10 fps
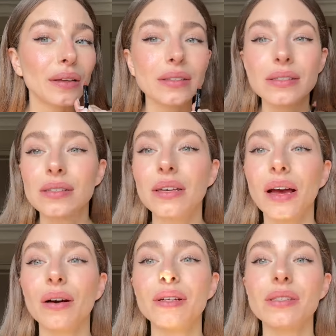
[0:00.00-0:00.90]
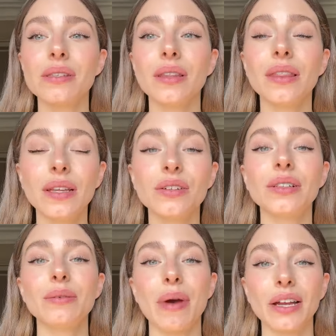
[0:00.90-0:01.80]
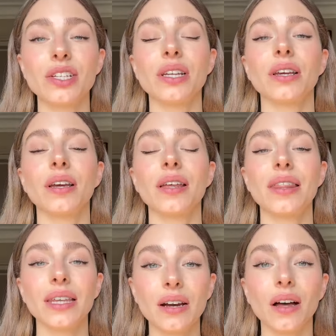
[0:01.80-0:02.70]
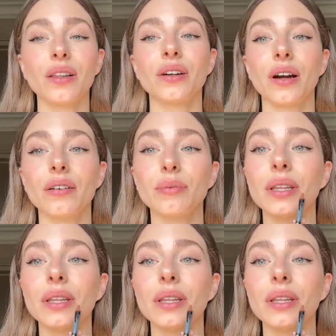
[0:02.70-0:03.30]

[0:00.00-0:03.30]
See how it's literally matching the color of my